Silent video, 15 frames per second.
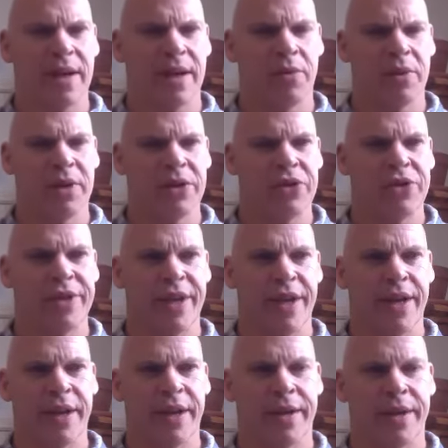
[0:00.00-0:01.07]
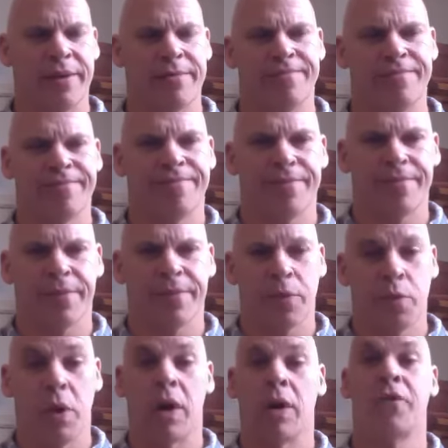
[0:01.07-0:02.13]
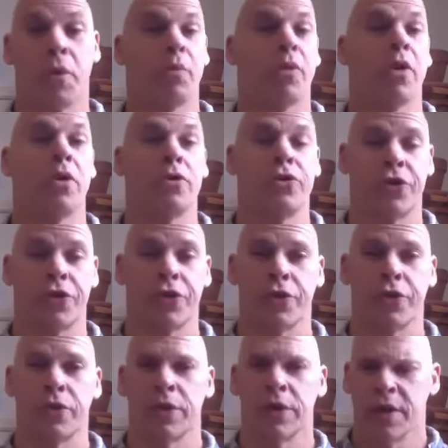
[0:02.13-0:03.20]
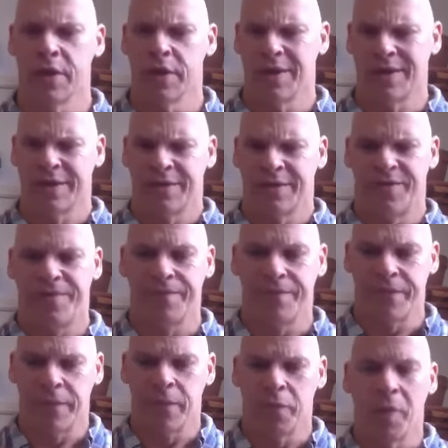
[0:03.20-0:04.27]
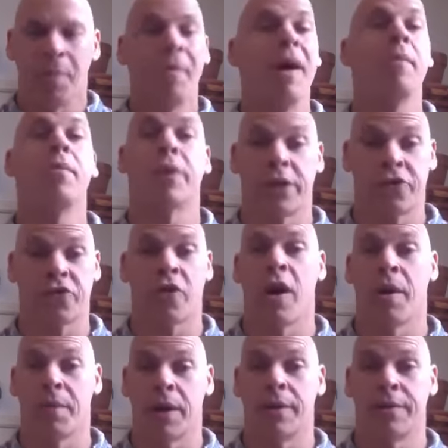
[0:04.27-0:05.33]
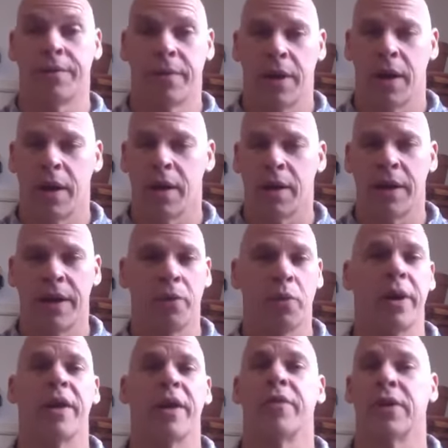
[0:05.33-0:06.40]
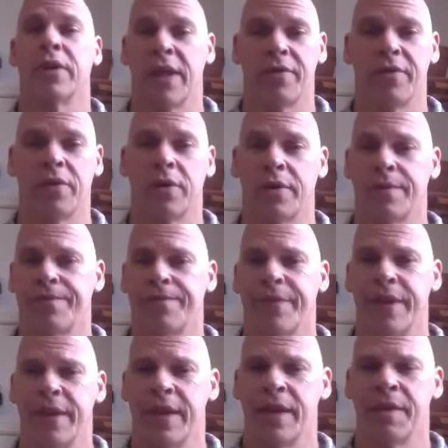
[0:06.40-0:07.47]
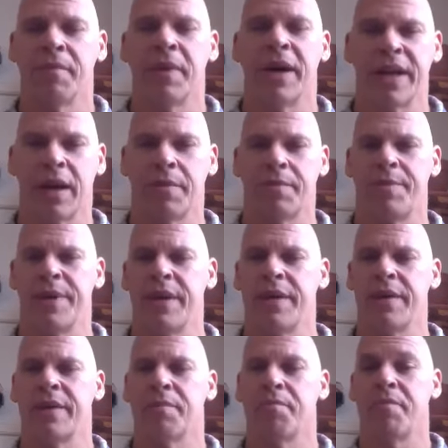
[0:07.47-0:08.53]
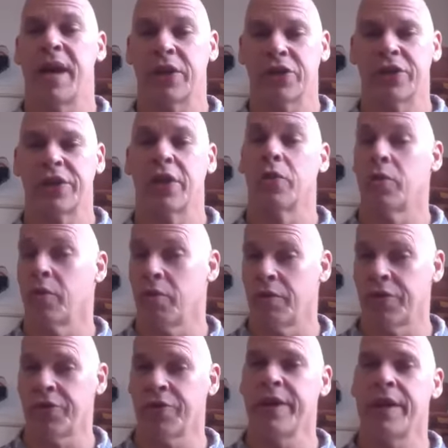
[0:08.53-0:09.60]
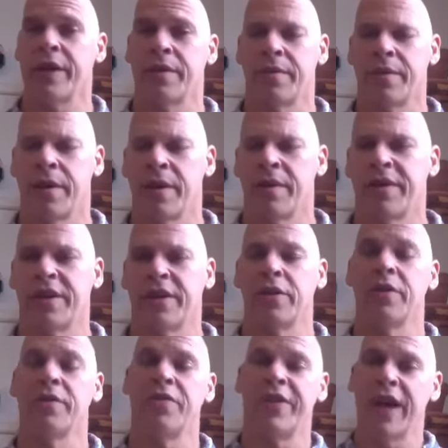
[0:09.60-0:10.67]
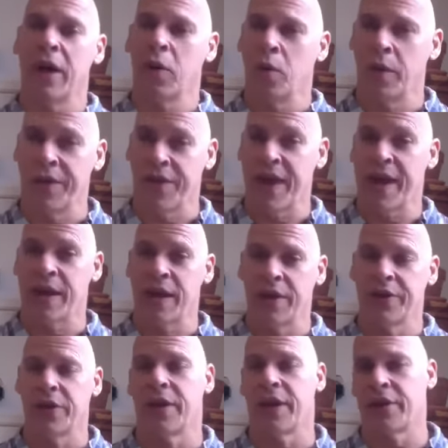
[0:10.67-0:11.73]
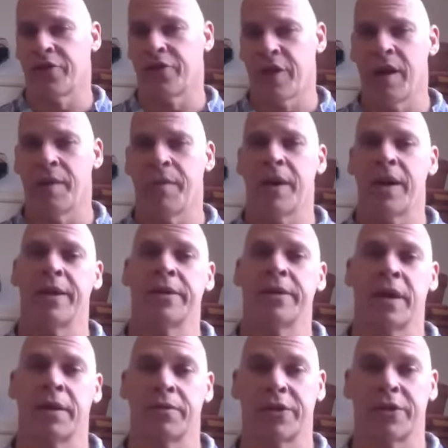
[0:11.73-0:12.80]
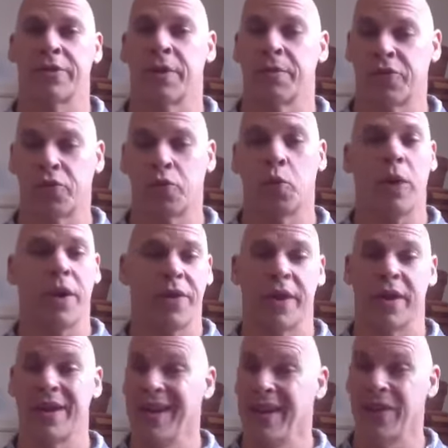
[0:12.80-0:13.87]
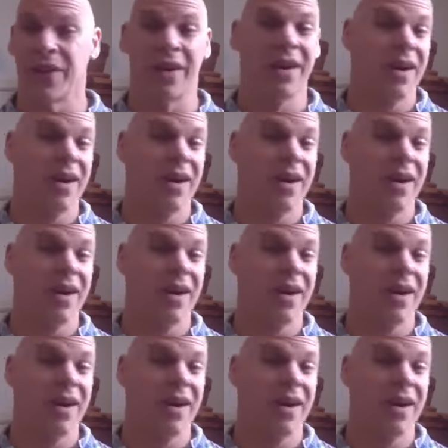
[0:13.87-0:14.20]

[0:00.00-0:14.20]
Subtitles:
if you're prone to remembering trauma in whatever level, it might not be the best to go to a retreat until you've dealt with that underlying trauma and come to grips with it, either